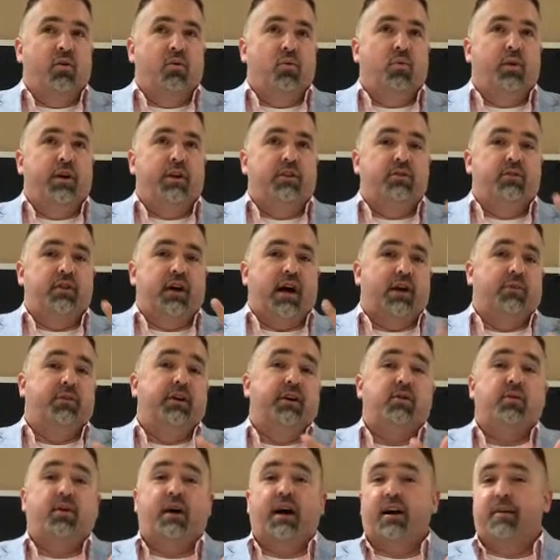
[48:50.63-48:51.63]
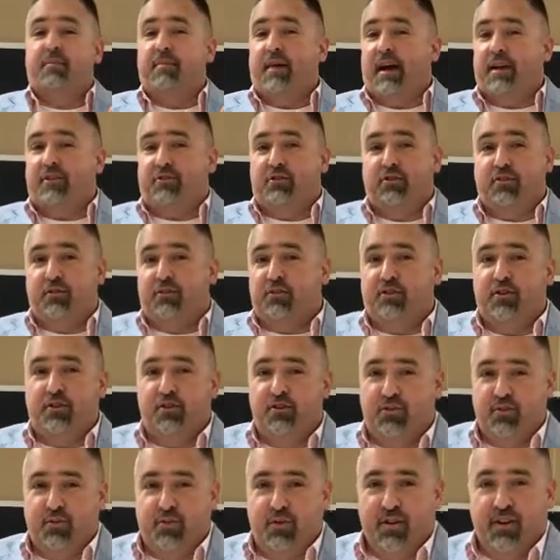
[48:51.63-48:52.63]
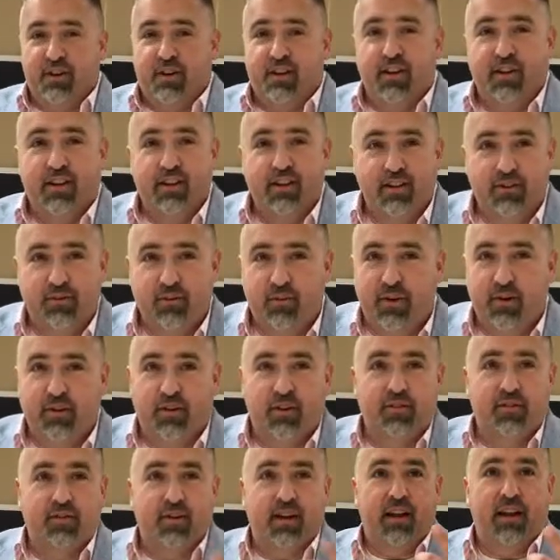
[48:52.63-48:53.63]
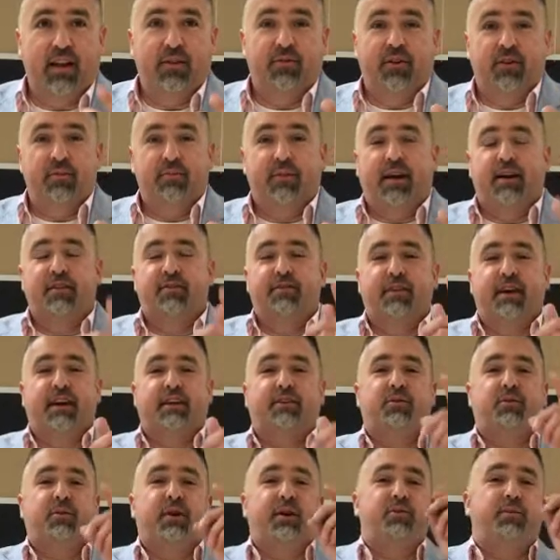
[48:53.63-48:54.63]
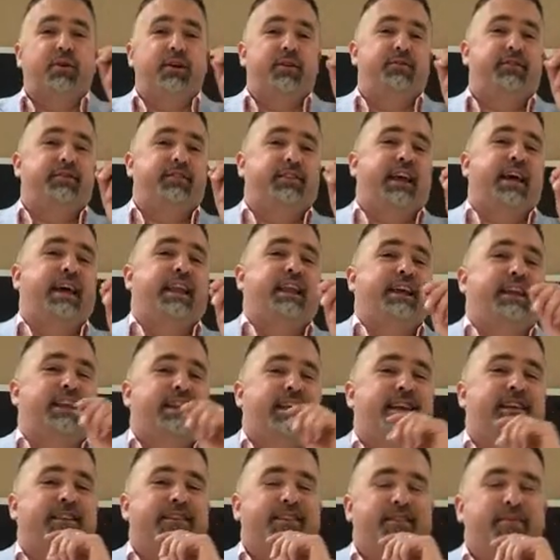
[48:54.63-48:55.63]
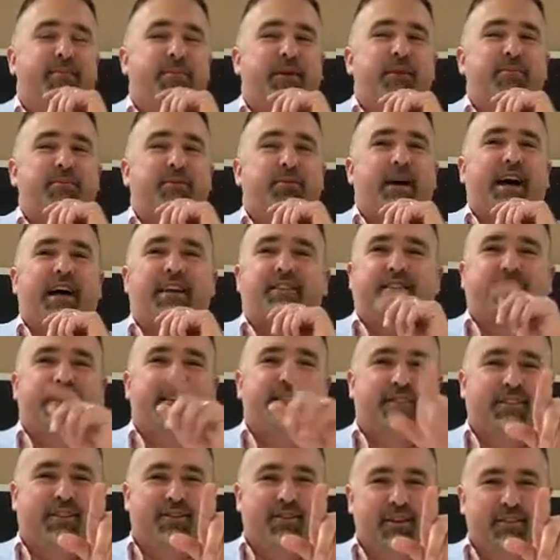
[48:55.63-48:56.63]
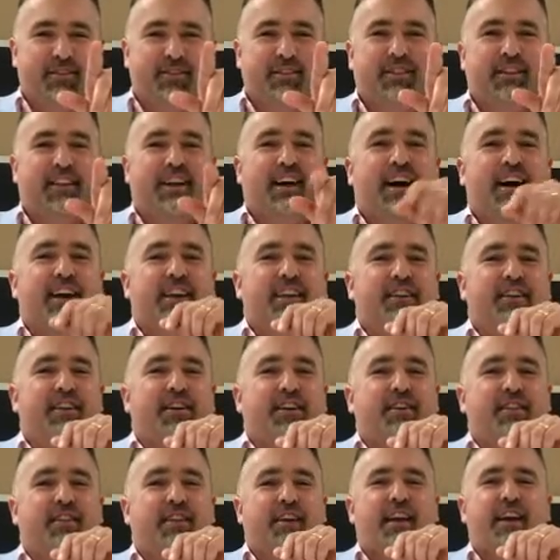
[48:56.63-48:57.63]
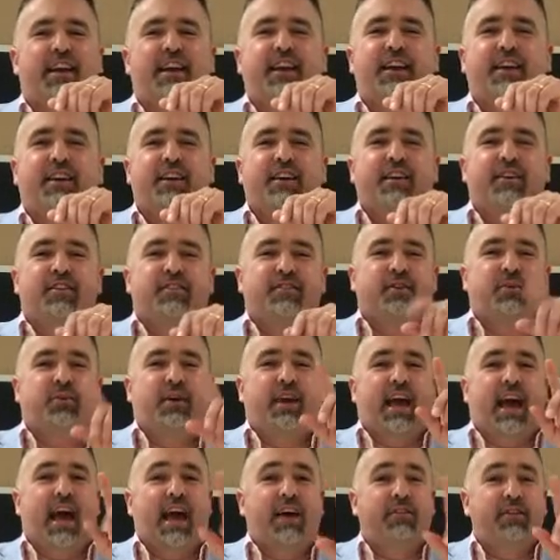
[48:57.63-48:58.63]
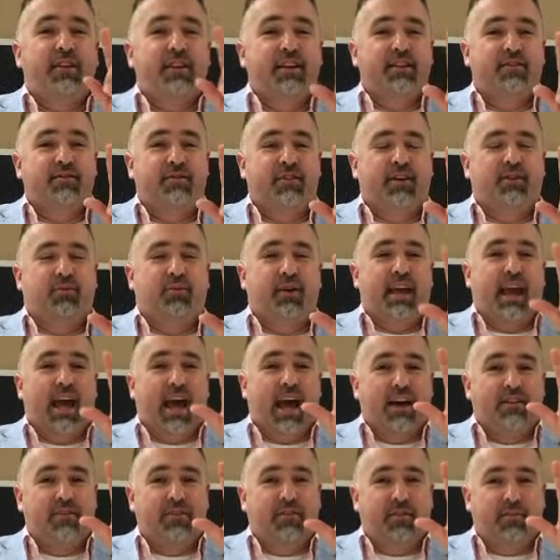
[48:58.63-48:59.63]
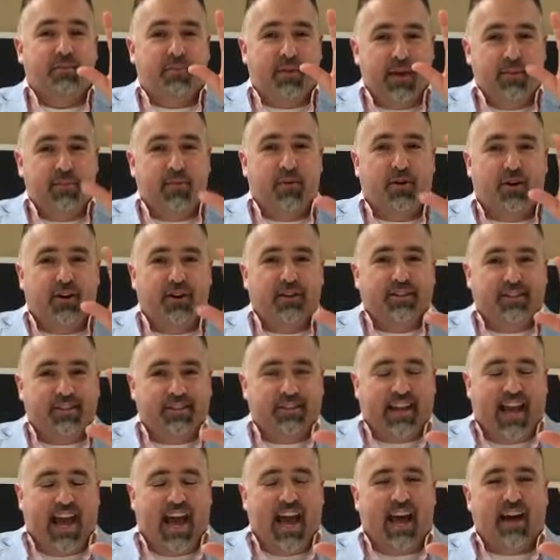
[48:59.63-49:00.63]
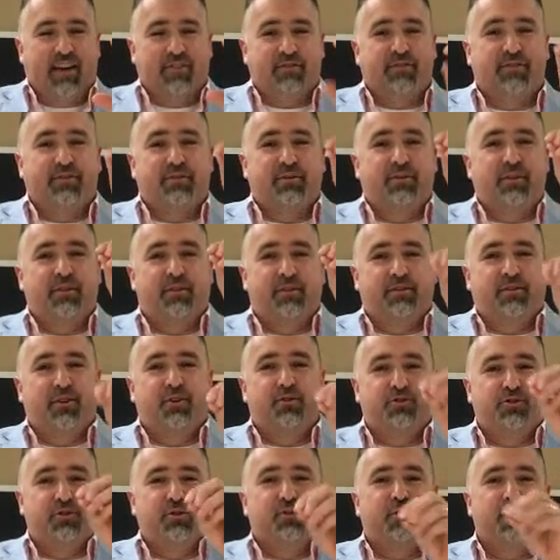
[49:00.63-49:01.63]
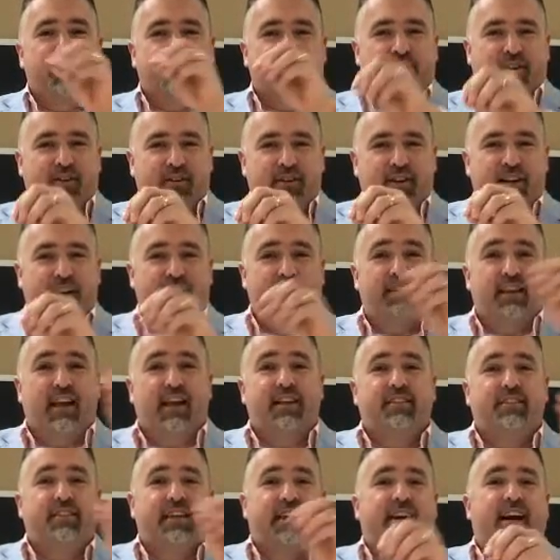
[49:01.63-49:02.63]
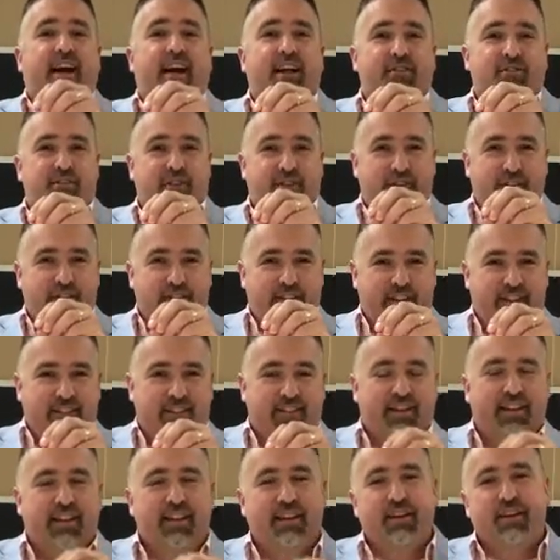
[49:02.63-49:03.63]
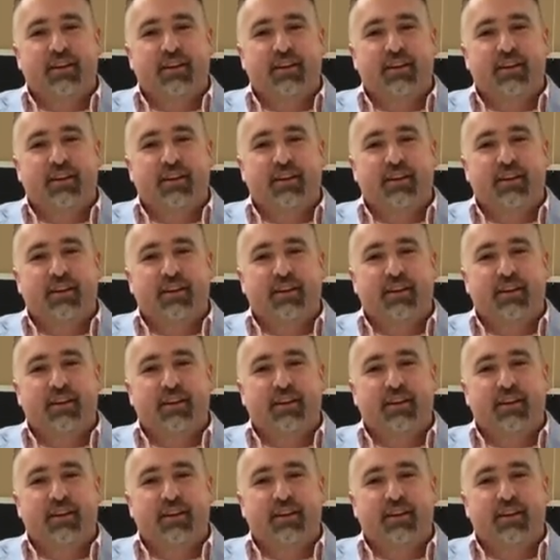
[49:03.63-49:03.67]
We do not require masters of social work. So we don't have anyone. Matter of fact, the way we've said it, people ask this question a lot. We have people on staff with social work degrees and psychology degrees,